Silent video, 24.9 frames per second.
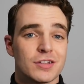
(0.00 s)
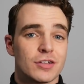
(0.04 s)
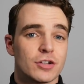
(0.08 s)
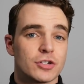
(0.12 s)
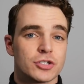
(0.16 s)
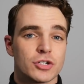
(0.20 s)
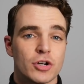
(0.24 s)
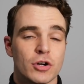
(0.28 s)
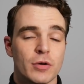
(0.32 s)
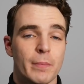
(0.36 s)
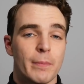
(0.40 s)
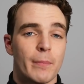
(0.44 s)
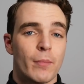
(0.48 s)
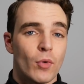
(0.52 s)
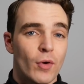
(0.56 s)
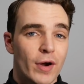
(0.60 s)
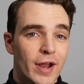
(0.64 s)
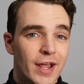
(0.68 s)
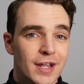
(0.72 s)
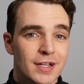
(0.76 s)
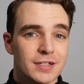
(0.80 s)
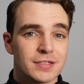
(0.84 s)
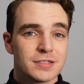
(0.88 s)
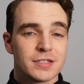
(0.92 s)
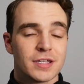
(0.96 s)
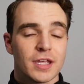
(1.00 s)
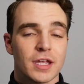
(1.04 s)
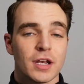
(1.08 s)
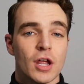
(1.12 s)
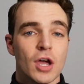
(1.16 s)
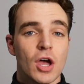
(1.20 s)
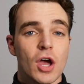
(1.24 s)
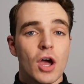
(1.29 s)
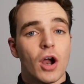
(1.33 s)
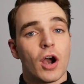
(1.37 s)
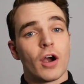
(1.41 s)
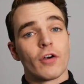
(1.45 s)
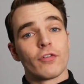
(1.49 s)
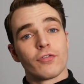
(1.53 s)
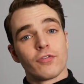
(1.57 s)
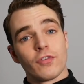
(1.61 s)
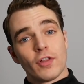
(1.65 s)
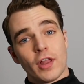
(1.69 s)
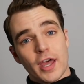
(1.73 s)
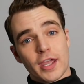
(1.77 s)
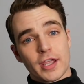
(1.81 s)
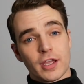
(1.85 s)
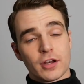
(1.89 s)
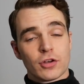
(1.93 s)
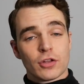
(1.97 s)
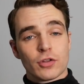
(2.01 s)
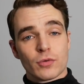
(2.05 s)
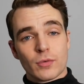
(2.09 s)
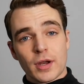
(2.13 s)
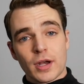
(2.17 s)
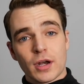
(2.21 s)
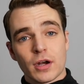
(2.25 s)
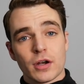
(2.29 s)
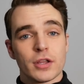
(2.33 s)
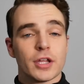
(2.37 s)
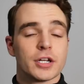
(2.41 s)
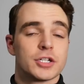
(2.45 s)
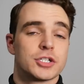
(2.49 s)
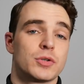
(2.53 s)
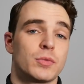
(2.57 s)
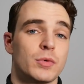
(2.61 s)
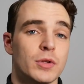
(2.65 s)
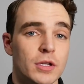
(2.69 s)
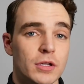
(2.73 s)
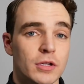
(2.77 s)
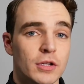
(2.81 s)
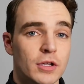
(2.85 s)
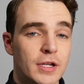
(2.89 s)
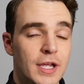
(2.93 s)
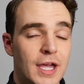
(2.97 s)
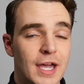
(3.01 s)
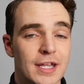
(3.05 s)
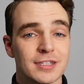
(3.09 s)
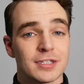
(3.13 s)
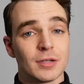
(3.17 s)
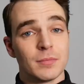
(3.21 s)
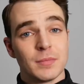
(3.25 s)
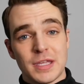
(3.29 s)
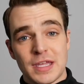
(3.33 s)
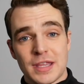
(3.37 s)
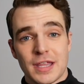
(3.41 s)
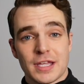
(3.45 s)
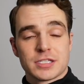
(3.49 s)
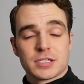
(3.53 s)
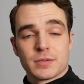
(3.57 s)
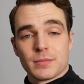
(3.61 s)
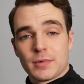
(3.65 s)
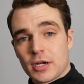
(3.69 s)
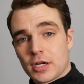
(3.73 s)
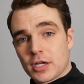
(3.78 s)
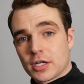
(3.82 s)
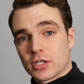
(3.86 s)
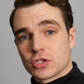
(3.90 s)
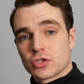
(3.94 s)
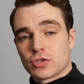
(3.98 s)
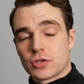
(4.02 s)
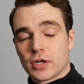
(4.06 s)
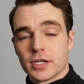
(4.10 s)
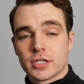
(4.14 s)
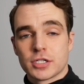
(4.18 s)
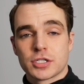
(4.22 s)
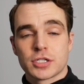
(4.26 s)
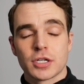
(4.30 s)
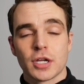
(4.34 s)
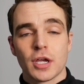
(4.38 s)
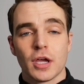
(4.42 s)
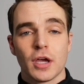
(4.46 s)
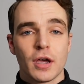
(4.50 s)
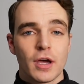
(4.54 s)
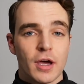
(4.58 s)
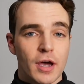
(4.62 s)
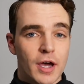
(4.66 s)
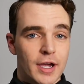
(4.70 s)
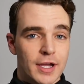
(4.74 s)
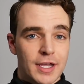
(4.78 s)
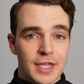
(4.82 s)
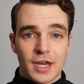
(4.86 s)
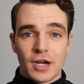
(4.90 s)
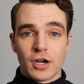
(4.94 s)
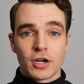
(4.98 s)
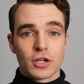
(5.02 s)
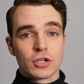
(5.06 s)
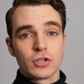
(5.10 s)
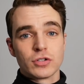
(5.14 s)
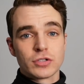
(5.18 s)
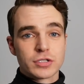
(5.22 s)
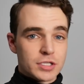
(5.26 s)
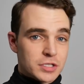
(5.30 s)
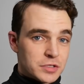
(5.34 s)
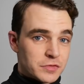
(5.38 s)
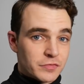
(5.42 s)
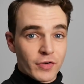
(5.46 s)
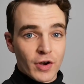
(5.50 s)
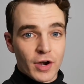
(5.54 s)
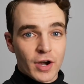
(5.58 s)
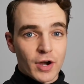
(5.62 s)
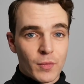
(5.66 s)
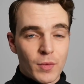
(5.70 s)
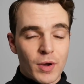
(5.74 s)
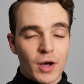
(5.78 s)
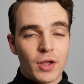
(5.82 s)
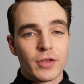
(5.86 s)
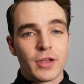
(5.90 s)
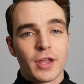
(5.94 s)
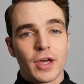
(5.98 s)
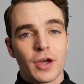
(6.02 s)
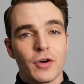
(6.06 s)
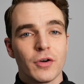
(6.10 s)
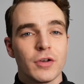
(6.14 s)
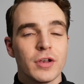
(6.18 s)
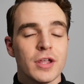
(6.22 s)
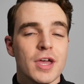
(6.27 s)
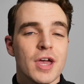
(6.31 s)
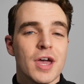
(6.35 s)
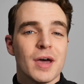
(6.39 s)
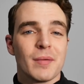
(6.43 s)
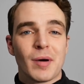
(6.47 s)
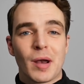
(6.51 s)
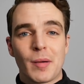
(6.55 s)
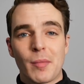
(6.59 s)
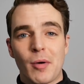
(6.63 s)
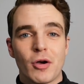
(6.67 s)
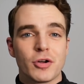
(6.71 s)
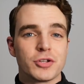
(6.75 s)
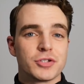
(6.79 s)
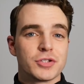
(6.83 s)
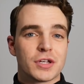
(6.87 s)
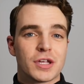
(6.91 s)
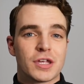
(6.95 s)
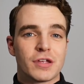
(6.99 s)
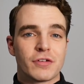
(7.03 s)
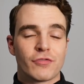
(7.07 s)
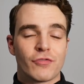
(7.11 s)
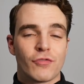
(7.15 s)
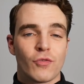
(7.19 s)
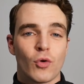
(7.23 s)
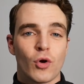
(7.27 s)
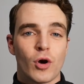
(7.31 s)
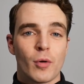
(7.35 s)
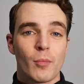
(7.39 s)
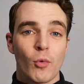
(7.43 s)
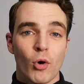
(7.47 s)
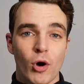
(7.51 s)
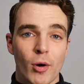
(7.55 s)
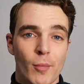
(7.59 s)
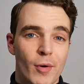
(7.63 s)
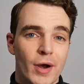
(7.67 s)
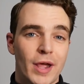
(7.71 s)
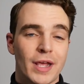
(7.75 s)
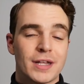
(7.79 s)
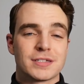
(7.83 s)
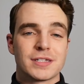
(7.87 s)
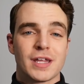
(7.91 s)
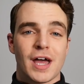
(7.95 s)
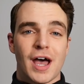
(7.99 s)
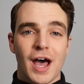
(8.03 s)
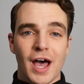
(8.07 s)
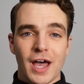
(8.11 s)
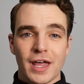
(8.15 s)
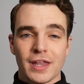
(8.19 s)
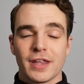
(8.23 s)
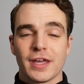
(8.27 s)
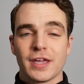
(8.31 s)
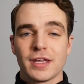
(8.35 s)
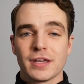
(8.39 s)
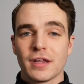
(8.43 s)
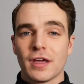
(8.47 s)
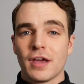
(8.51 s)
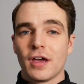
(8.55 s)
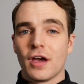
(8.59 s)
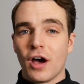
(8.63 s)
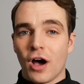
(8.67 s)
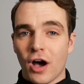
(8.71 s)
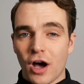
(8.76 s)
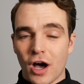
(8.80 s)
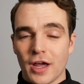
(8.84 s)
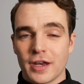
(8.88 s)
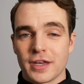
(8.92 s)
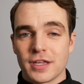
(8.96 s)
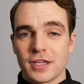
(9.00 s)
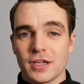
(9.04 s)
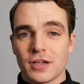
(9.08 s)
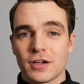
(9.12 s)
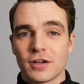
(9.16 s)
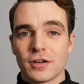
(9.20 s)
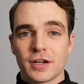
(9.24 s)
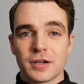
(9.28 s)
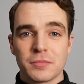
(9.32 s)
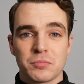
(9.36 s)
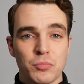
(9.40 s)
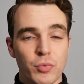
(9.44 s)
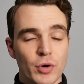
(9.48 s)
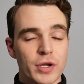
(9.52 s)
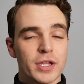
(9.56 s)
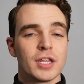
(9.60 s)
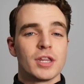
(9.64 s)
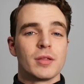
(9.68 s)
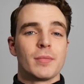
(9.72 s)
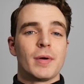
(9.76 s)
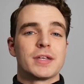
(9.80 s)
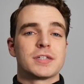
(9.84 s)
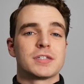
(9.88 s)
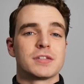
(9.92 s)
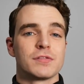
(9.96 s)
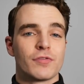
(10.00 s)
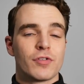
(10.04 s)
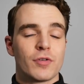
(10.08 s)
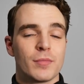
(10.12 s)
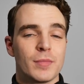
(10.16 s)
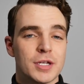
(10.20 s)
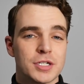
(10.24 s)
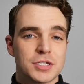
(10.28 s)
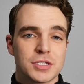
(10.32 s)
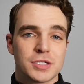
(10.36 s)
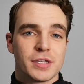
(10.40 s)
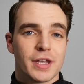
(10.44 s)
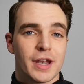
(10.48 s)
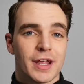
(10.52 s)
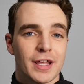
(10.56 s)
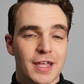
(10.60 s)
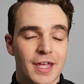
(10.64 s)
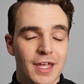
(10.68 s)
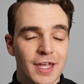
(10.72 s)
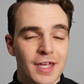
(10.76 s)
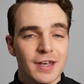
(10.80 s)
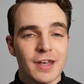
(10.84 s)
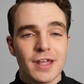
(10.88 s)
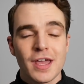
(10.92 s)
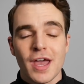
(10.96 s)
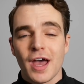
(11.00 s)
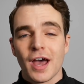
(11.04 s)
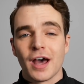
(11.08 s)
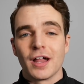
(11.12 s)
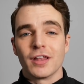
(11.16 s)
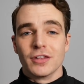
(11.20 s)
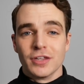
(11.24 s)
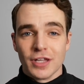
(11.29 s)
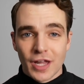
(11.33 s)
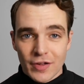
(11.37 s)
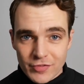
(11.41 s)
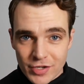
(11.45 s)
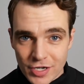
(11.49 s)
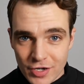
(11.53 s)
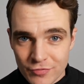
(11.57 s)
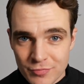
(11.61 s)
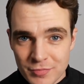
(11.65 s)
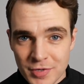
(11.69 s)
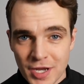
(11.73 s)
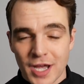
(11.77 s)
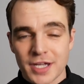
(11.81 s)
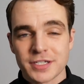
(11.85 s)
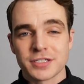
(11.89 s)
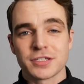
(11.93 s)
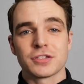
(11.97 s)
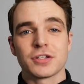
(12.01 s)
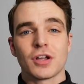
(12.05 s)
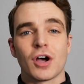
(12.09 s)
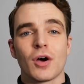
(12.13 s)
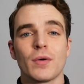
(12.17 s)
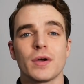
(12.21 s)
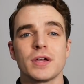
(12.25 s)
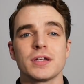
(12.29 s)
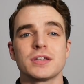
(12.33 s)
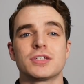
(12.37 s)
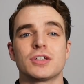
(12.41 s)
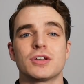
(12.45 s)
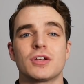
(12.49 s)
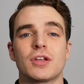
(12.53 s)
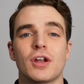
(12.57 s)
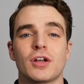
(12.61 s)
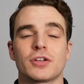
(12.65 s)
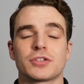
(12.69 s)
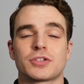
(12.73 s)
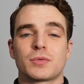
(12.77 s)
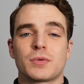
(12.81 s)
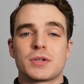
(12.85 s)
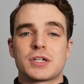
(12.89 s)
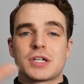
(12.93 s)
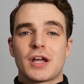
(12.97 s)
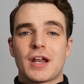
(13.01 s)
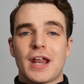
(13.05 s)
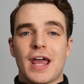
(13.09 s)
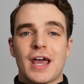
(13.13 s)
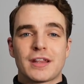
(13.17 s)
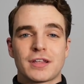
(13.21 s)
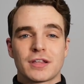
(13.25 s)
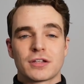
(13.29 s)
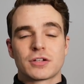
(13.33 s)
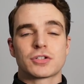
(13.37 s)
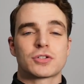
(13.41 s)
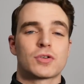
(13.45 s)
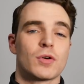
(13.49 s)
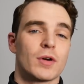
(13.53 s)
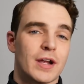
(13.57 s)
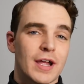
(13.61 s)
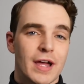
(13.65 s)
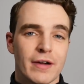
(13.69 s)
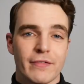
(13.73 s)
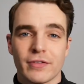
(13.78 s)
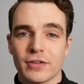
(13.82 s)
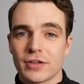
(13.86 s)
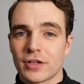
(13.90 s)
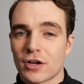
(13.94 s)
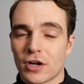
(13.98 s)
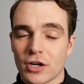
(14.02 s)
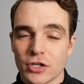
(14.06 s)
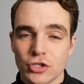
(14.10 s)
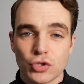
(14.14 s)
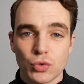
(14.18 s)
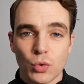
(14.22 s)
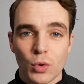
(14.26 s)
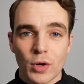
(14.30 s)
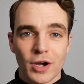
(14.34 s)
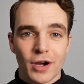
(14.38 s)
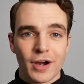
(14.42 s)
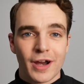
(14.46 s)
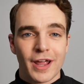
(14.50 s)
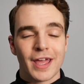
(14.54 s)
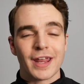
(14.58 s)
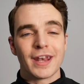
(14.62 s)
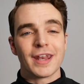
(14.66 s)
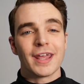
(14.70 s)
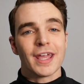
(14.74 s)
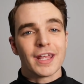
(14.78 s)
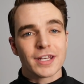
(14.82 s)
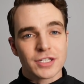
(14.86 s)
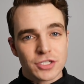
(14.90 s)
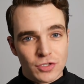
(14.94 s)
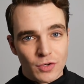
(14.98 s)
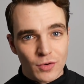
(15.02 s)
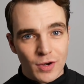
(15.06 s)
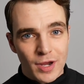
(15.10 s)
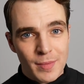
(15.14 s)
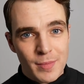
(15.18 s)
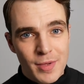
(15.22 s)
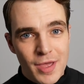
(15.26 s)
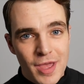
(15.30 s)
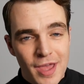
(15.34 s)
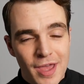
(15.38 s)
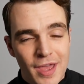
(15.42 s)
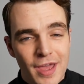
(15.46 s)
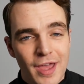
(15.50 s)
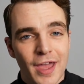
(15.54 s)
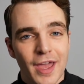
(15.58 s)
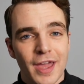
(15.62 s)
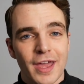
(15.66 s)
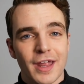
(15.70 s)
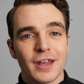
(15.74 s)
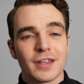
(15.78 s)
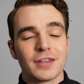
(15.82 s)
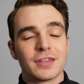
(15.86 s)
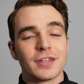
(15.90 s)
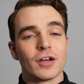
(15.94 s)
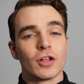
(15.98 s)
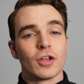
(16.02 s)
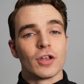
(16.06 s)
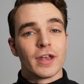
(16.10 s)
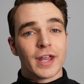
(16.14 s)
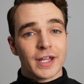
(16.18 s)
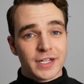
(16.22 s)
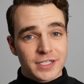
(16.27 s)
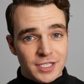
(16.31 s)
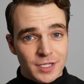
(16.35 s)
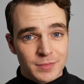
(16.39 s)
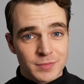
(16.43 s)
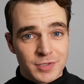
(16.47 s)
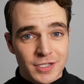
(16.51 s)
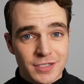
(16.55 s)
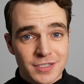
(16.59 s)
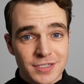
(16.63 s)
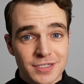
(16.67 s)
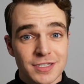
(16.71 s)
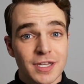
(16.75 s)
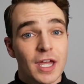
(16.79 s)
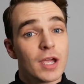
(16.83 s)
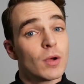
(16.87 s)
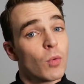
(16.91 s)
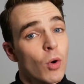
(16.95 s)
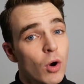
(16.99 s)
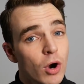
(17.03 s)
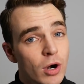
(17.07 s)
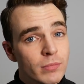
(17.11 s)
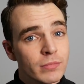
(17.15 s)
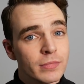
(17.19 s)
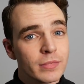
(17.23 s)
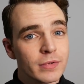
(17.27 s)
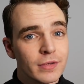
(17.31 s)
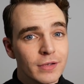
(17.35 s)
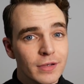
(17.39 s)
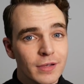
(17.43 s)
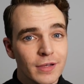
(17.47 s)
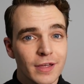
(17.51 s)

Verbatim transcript: Are there certain brands that are flying under the radar that I should really look at? To me, that's American Trench. Uh, Canada Goose is very well known, but I'm always looking for more brands to highlight on here and bring you the best information that I can. Love to hear from you guys as always. You can also reach out at the underscore Kavalier on Twitter and Instagram. And until next time, gents, stay warm.